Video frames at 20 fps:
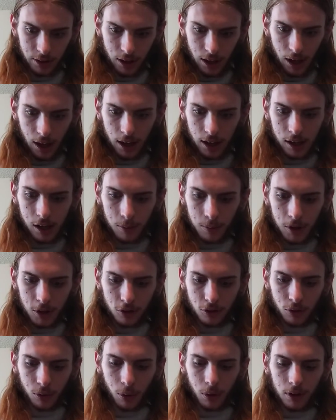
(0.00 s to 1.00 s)
I am the
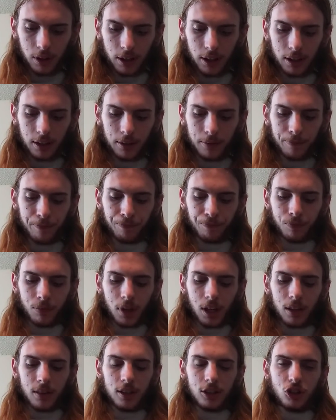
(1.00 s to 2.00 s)
trolla,
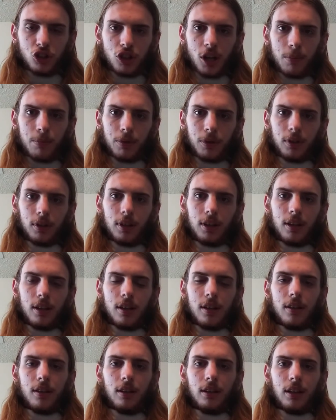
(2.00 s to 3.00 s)
the shepherd,
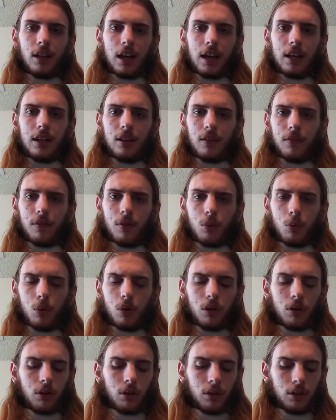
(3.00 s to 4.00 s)
the light of the
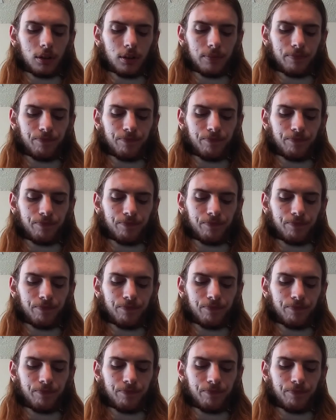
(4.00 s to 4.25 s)
world.